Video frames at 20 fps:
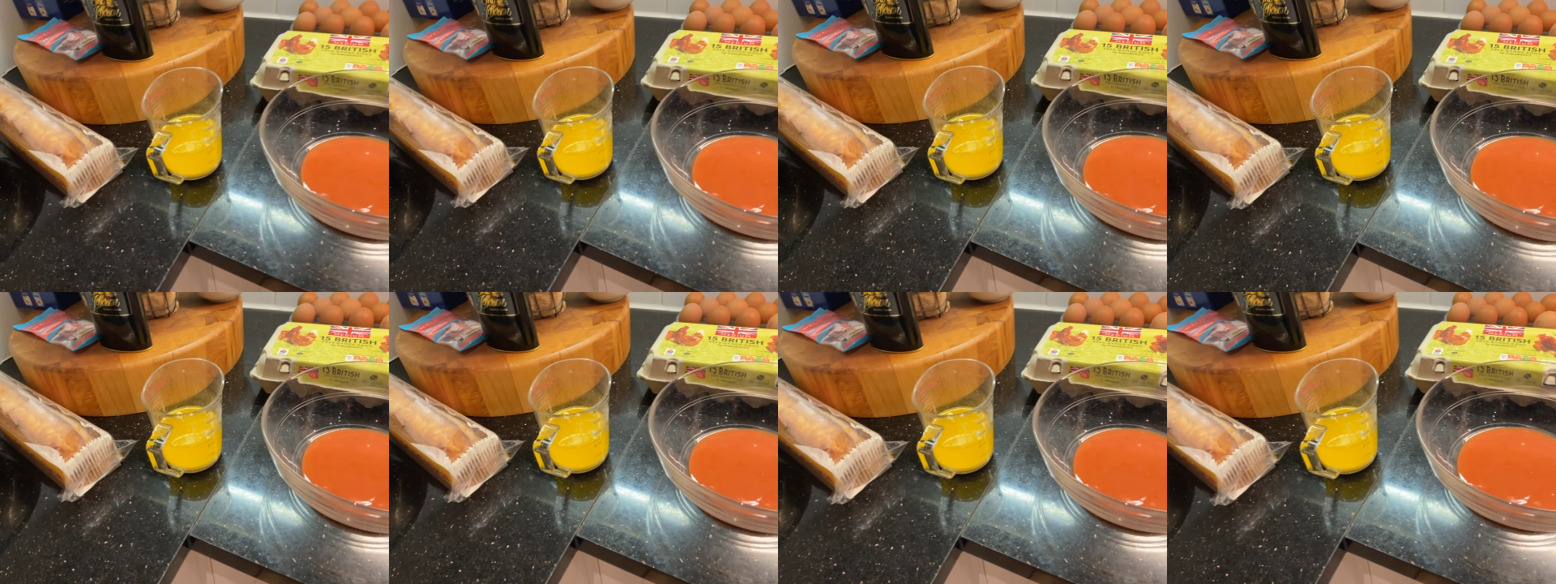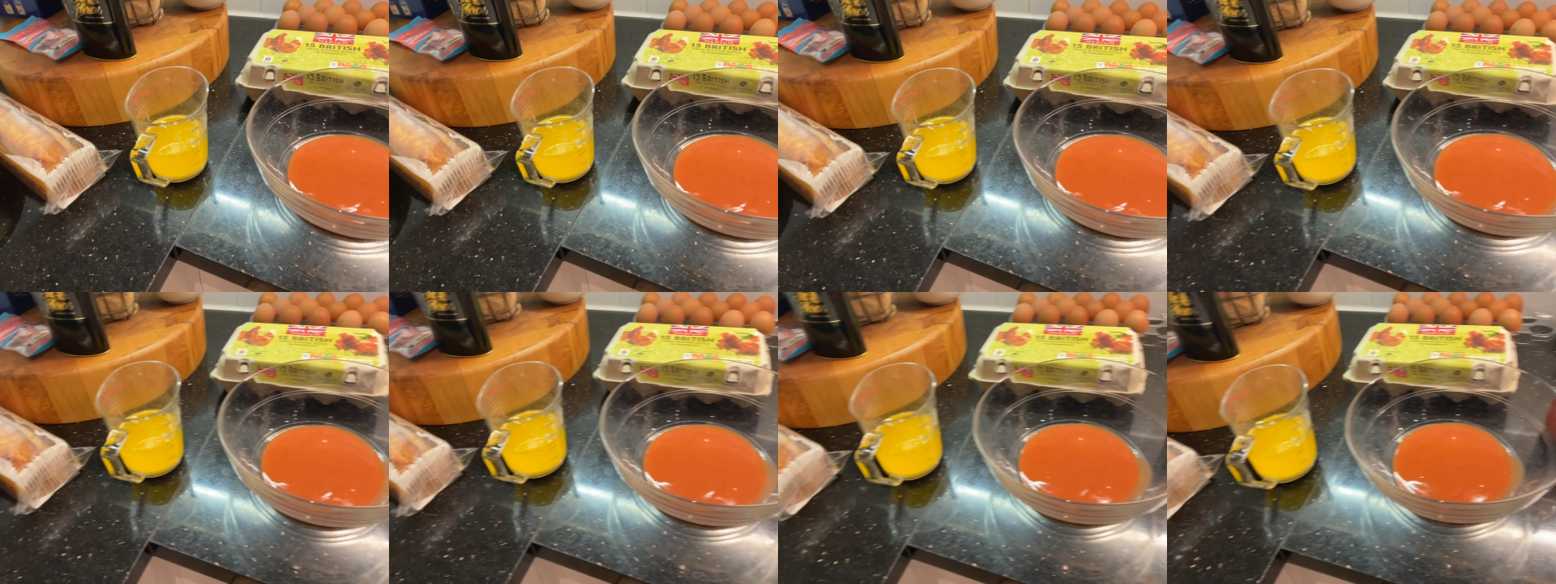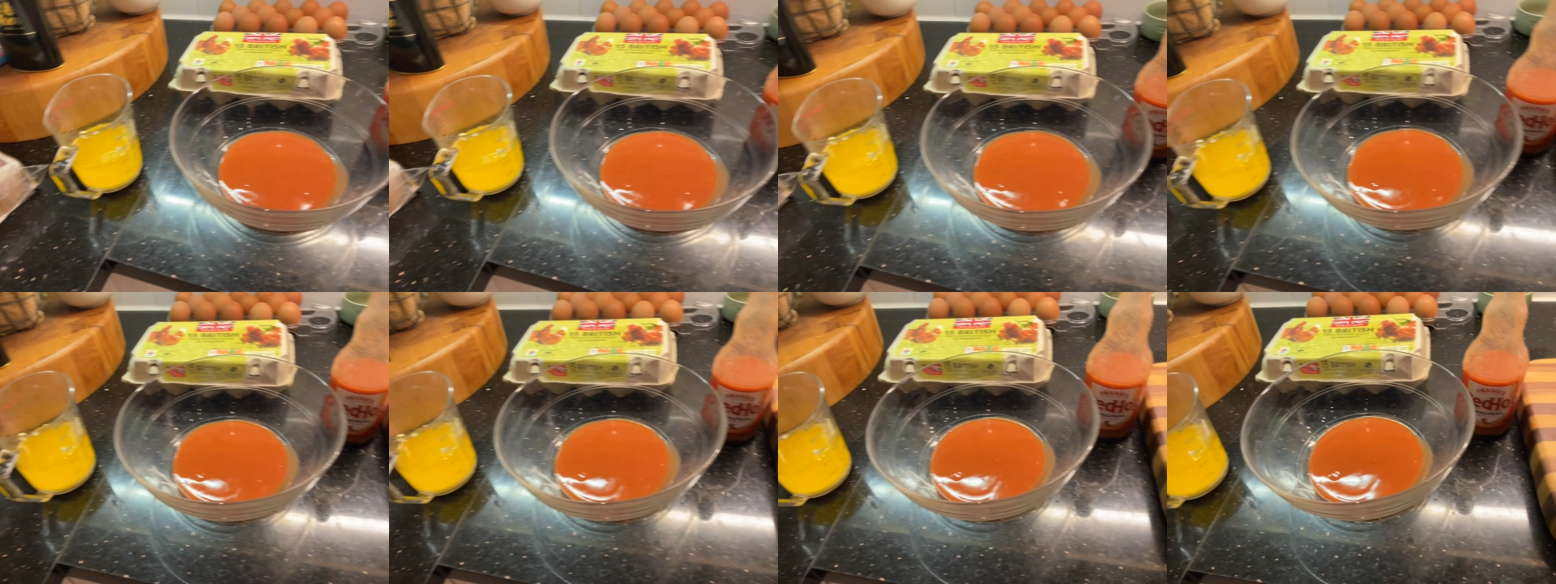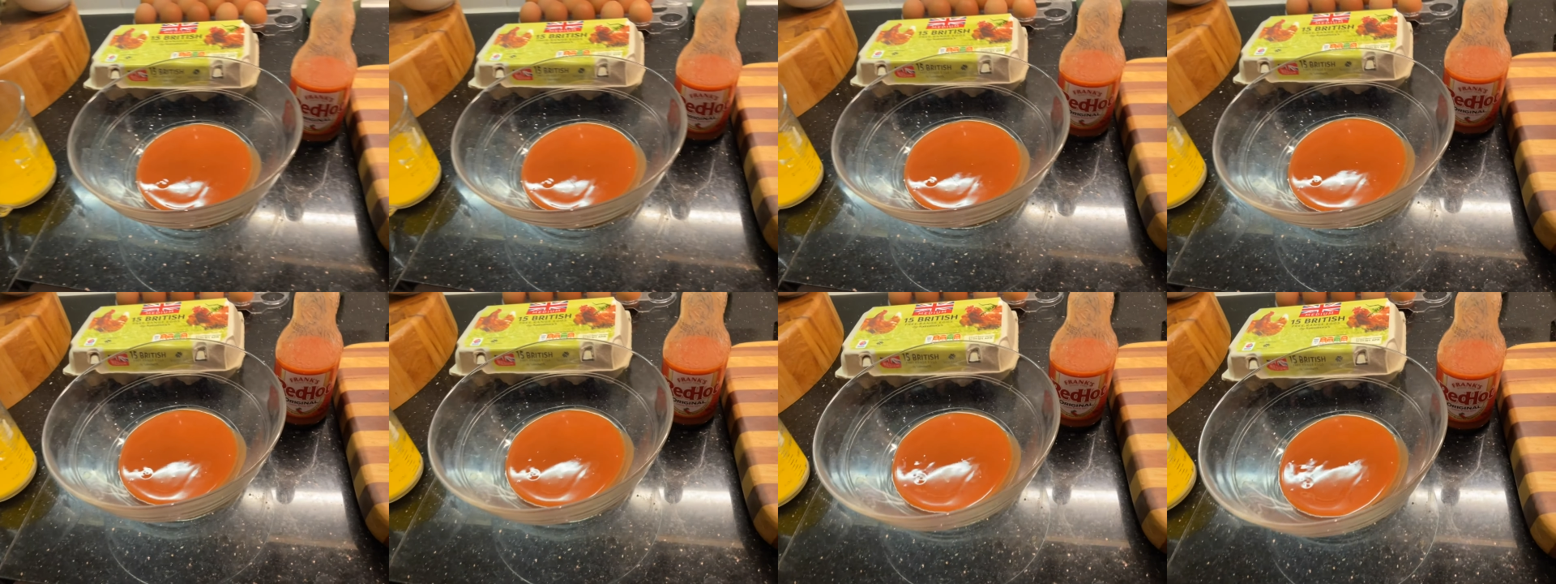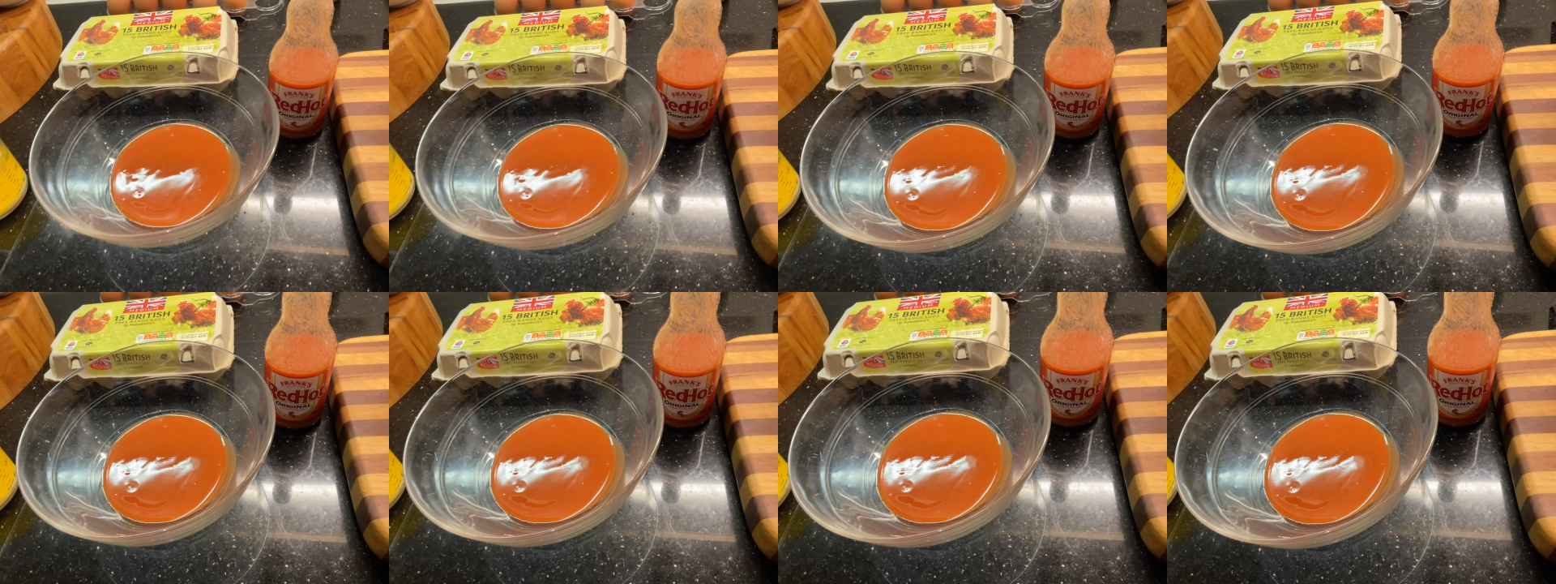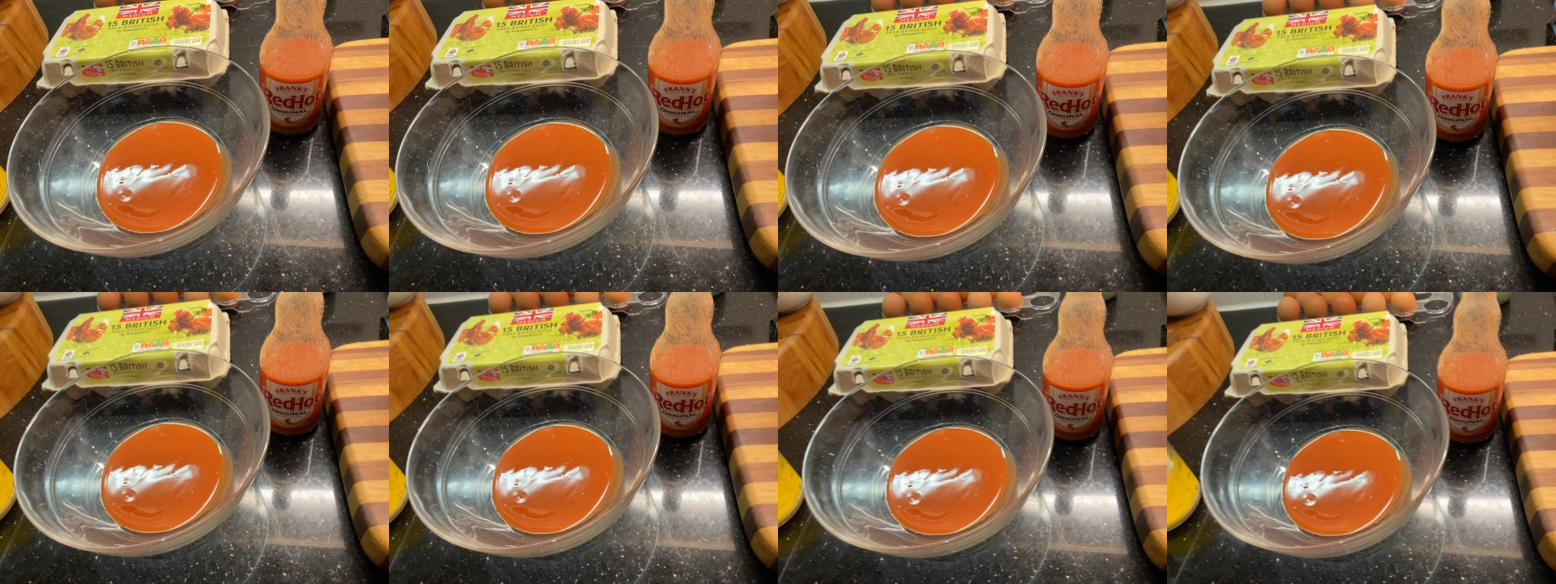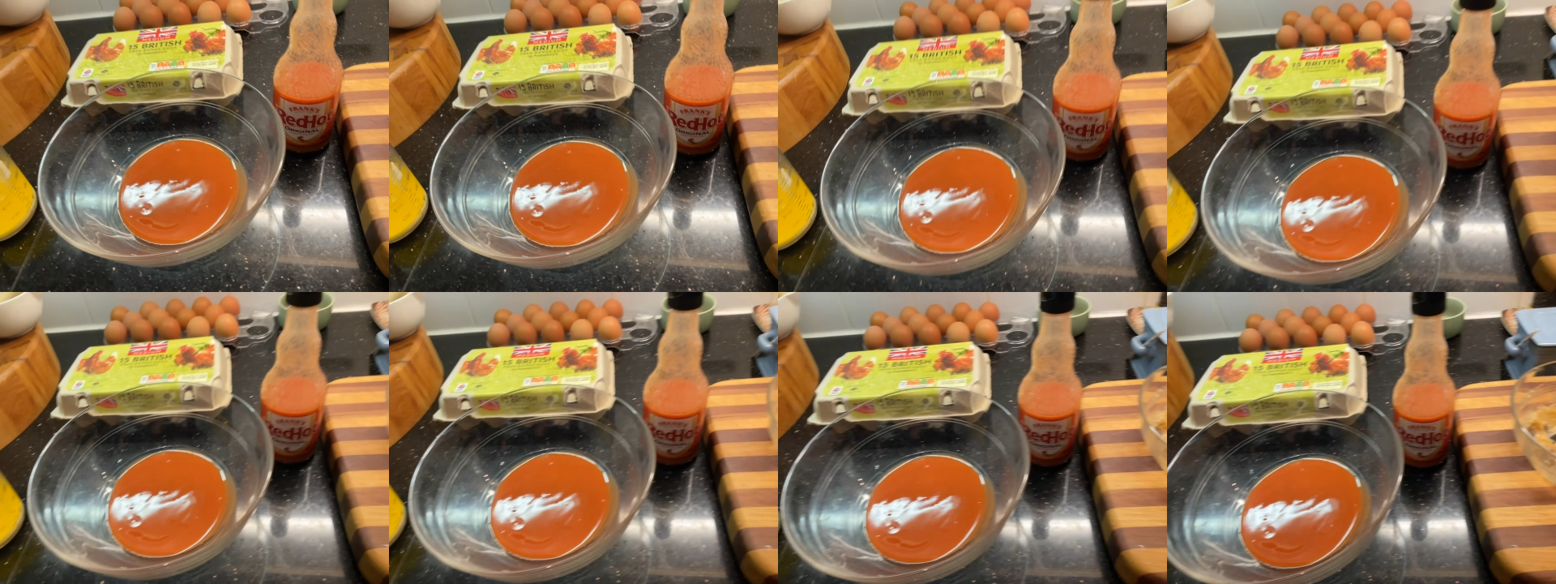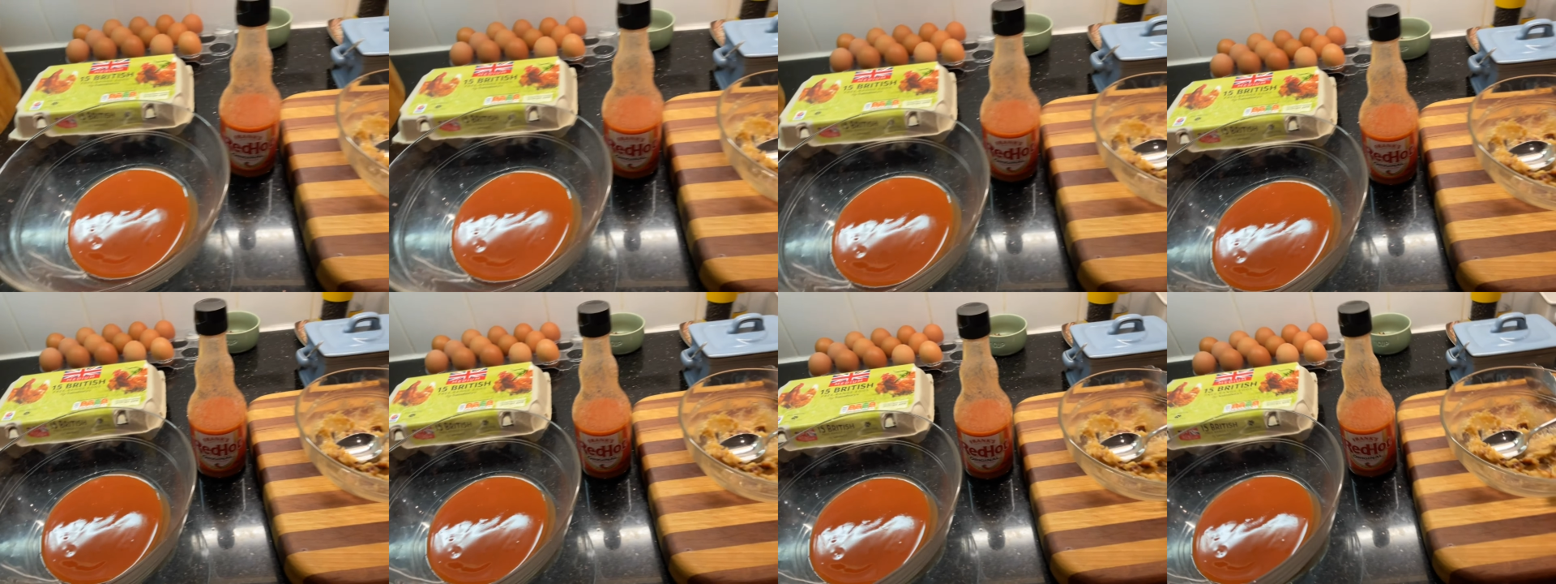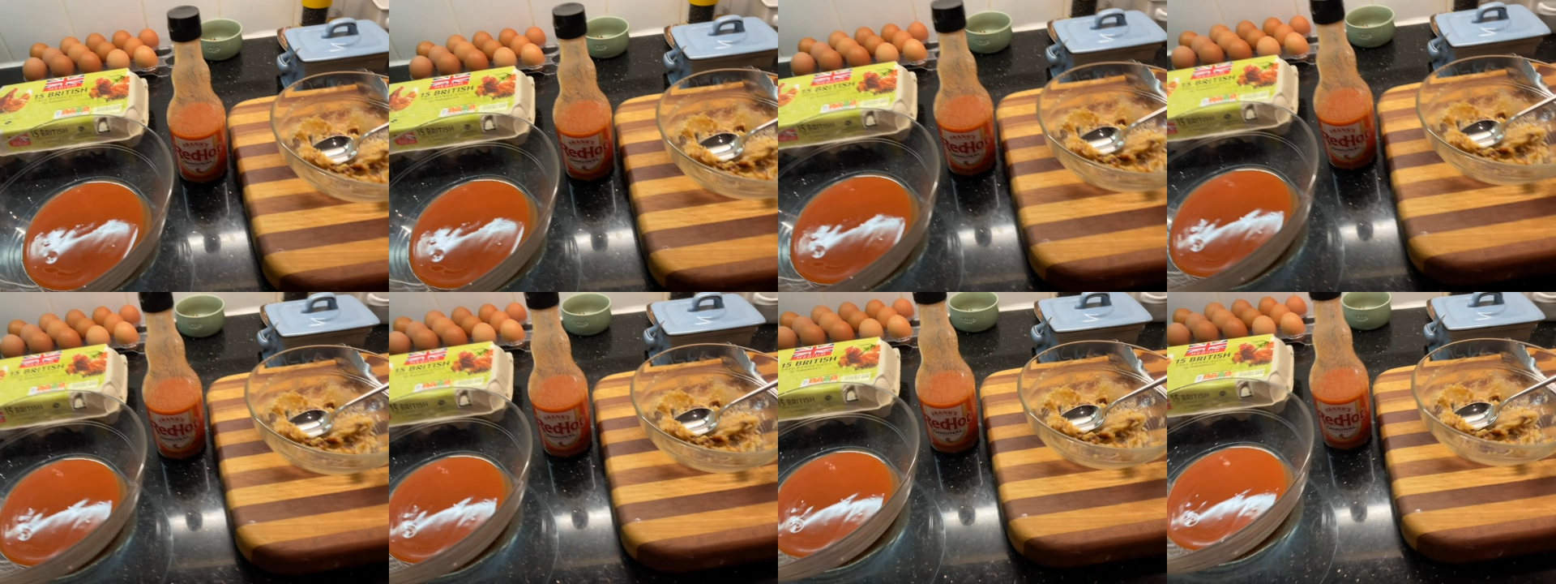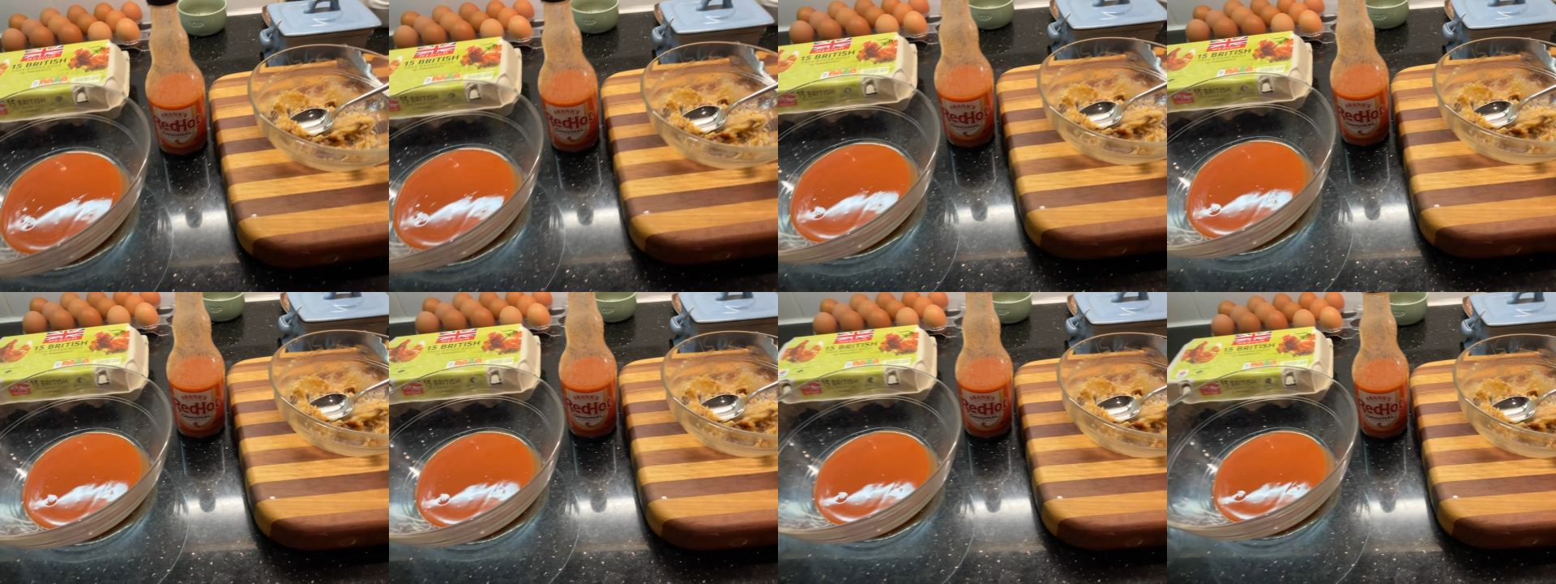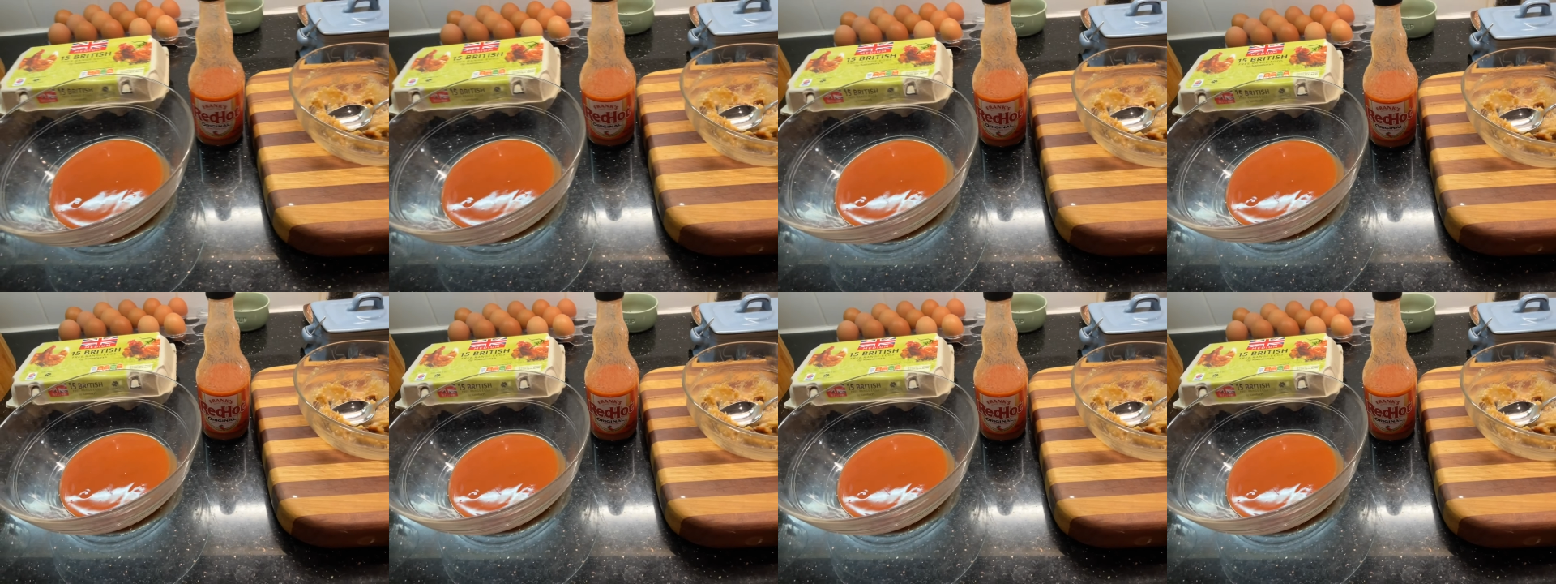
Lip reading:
(no speaker visible)